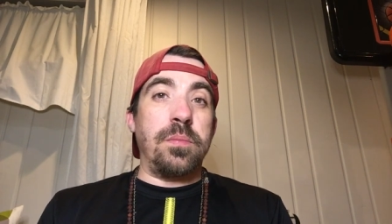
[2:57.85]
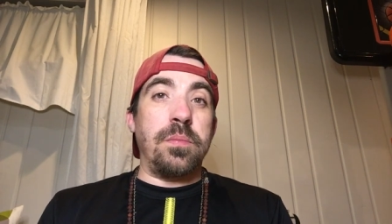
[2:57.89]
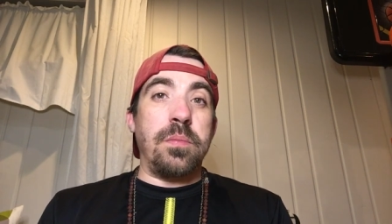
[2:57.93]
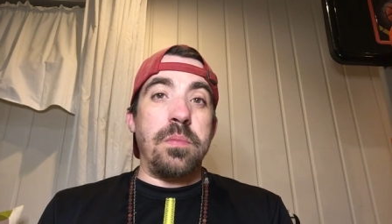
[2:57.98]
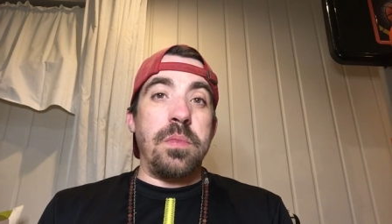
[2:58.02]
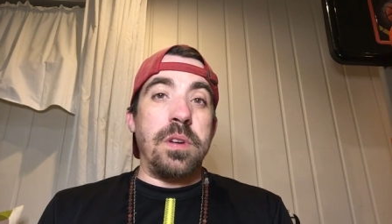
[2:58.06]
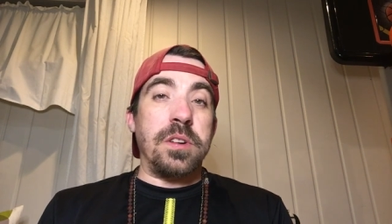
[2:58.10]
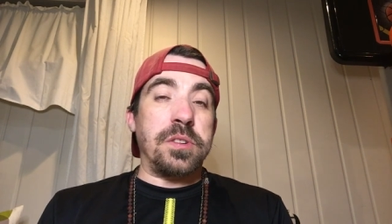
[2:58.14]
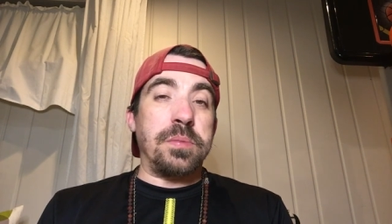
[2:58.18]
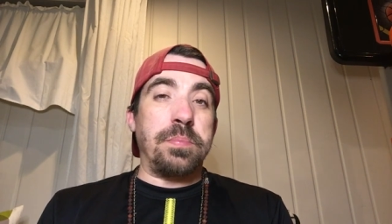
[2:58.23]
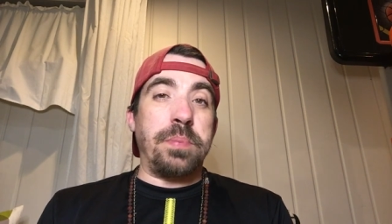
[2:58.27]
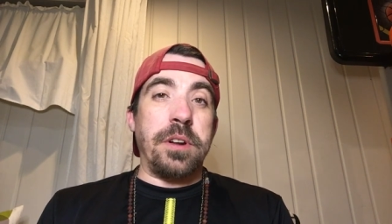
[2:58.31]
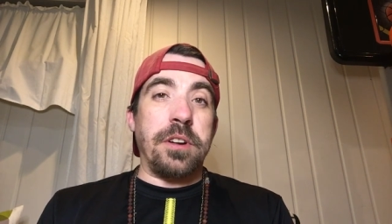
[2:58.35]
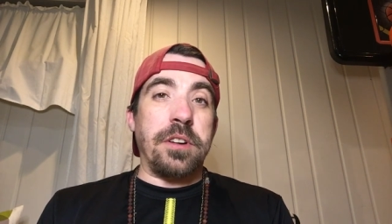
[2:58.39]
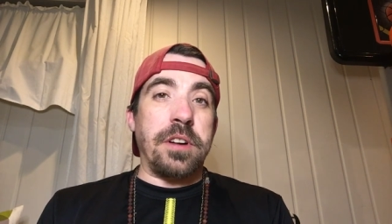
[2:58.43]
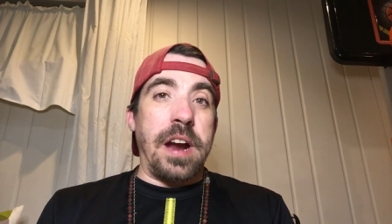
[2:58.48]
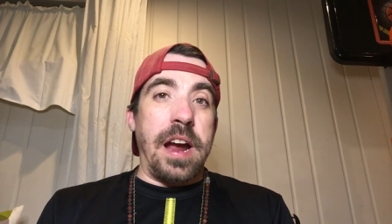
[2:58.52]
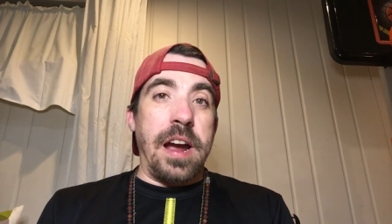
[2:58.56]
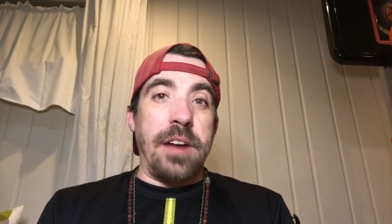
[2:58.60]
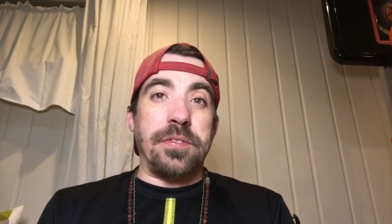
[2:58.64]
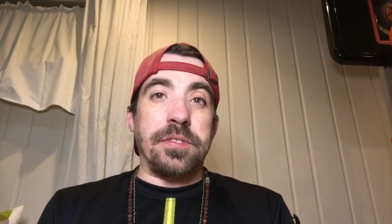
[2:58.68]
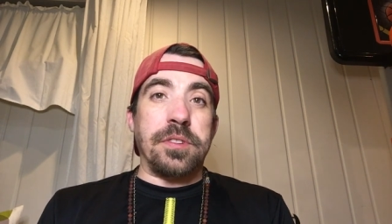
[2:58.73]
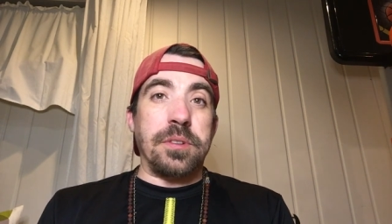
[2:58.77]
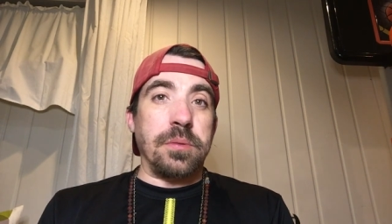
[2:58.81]
much better
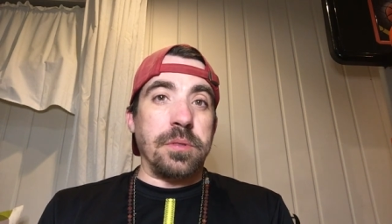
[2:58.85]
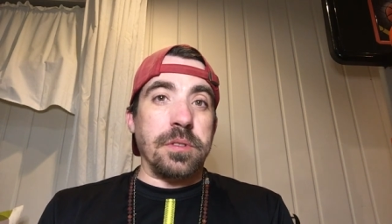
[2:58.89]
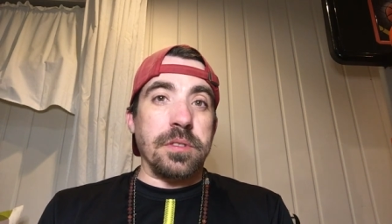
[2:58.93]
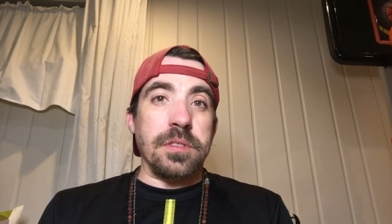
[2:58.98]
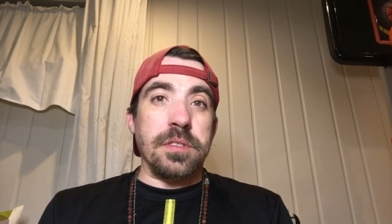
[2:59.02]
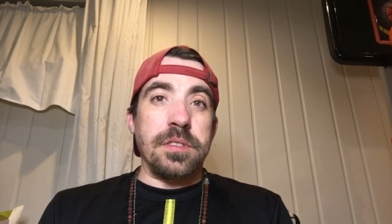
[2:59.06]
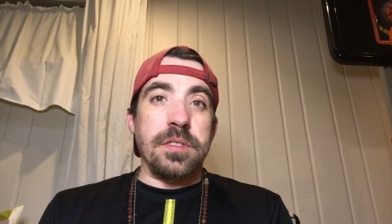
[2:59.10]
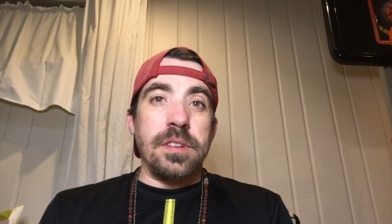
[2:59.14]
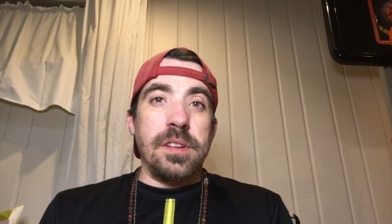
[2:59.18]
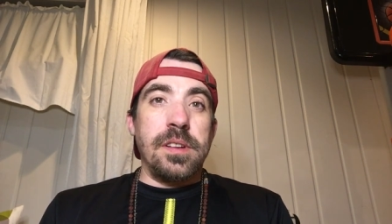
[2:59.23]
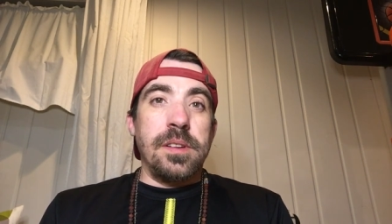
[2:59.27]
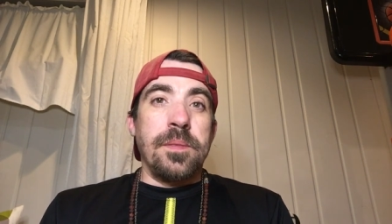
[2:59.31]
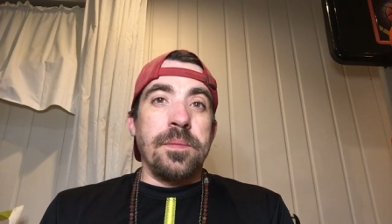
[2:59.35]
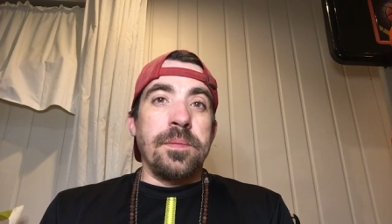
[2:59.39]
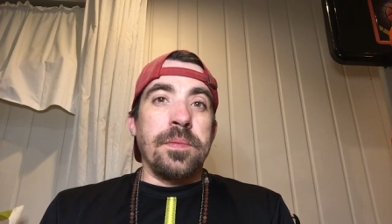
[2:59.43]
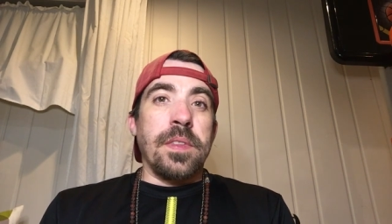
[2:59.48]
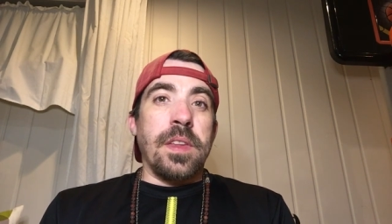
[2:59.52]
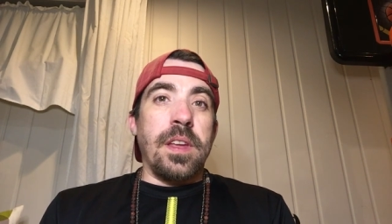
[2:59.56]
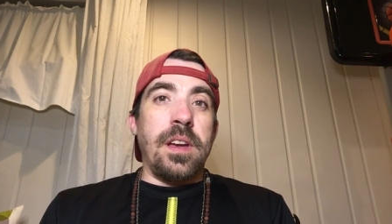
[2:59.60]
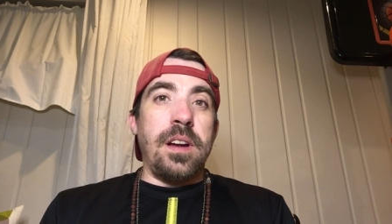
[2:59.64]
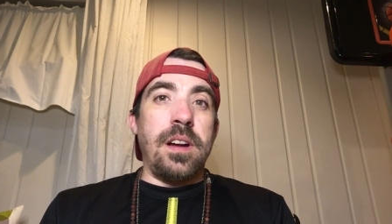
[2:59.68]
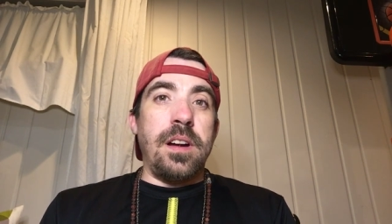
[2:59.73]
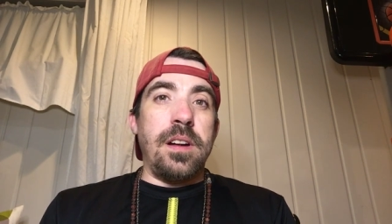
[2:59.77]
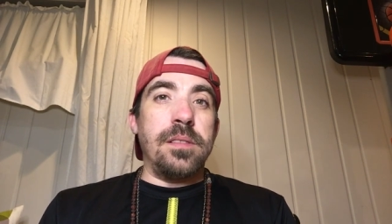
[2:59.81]
afterwards,
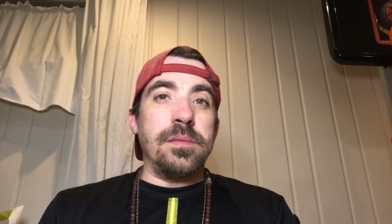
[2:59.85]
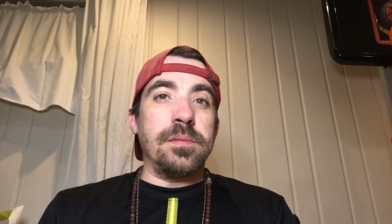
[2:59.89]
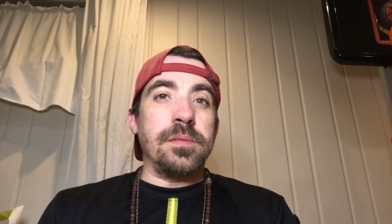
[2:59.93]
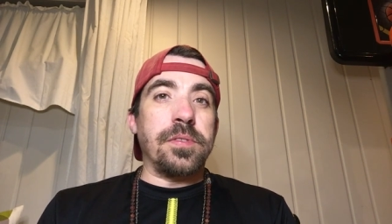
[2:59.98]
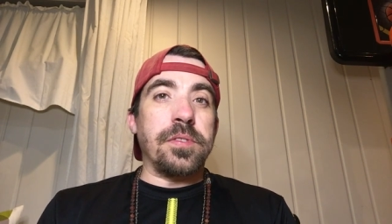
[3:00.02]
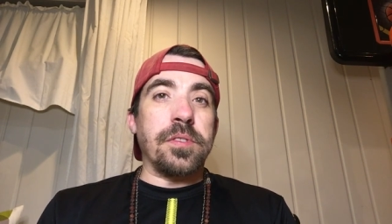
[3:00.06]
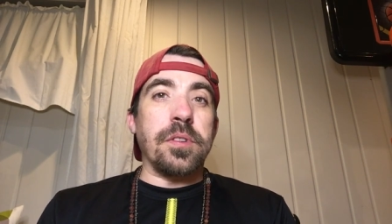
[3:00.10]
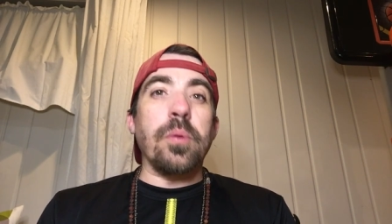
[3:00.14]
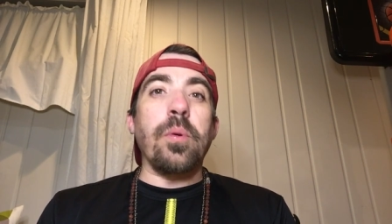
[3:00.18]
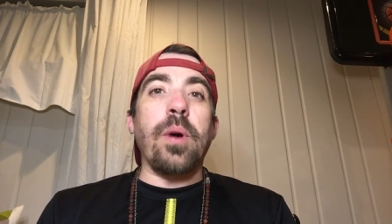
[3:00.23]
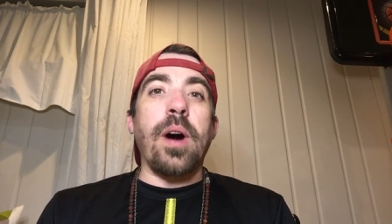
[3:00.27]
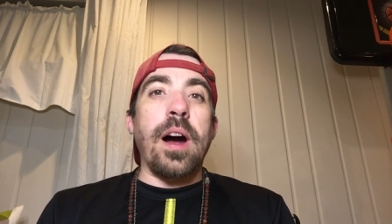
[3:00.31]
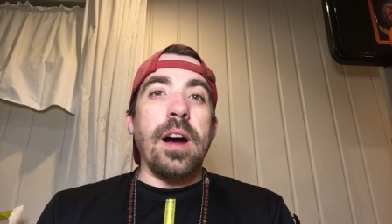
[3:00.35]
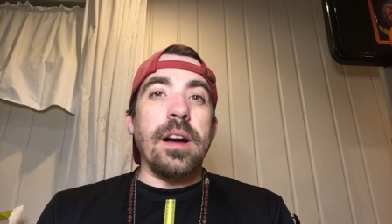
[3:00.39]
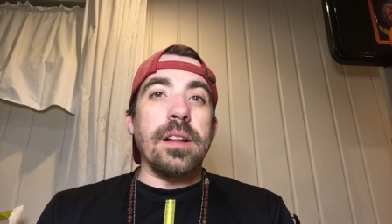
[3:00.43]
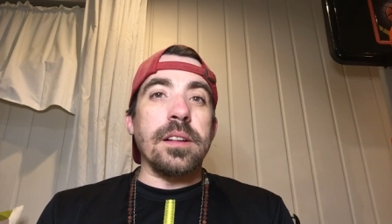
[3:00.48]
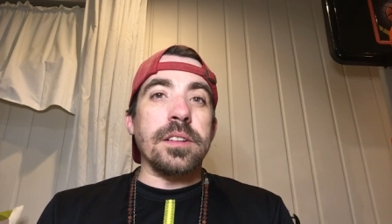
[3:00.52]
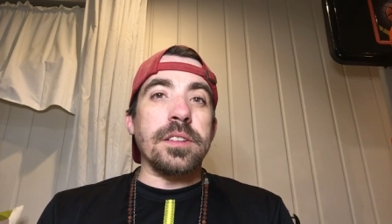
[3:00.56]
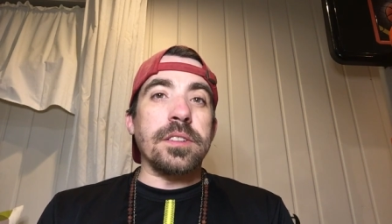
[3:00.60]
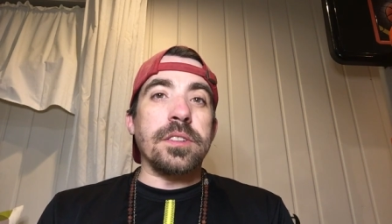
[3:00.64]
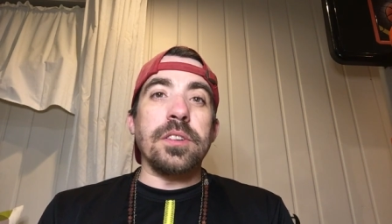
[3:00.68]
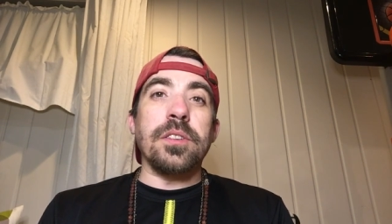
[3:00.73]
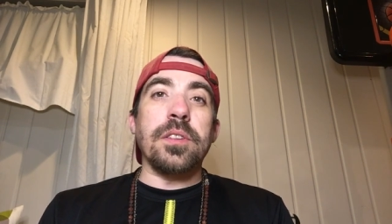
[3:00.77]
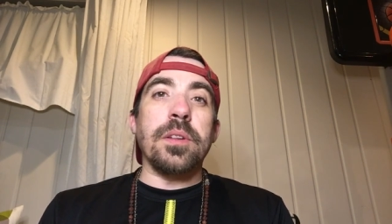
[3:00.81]
for a while,
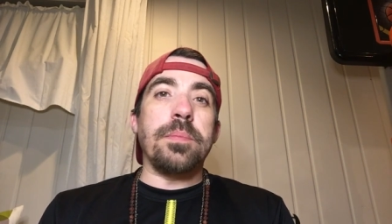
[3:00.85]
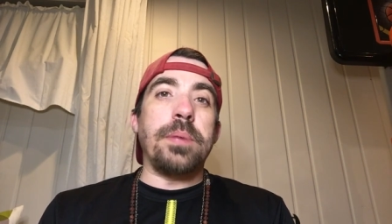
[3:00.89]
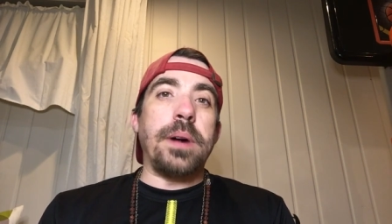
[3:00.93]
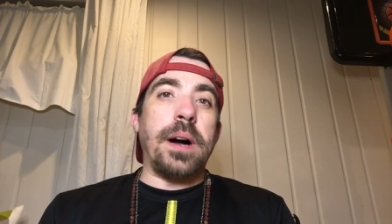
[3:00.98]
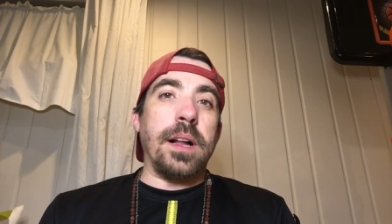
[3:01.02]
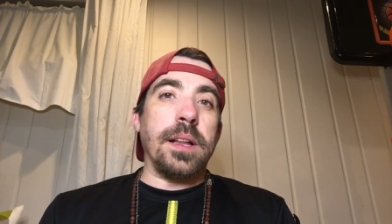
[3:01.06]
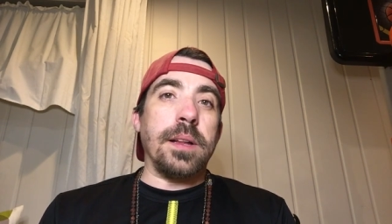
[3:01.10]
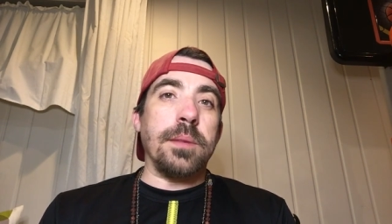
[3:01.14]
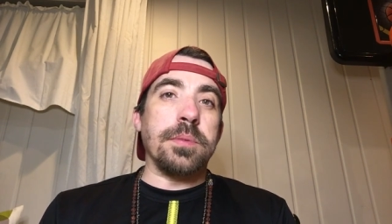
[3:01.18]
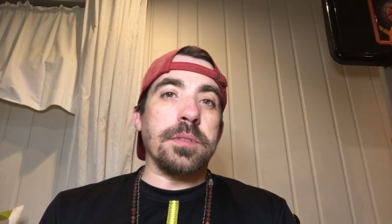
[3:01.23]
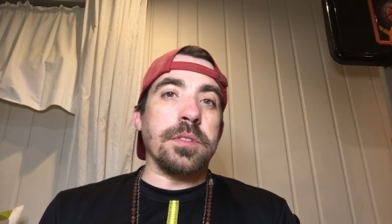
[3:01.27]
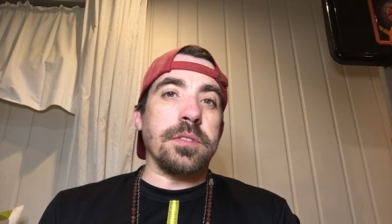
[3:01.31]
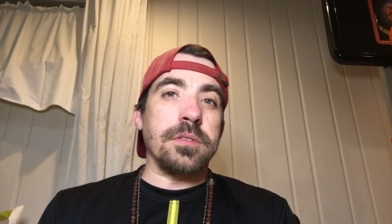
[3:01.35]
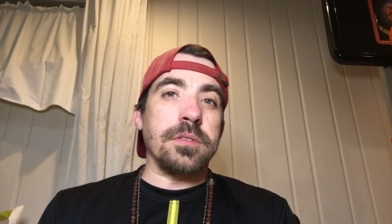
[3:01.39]
until the polyps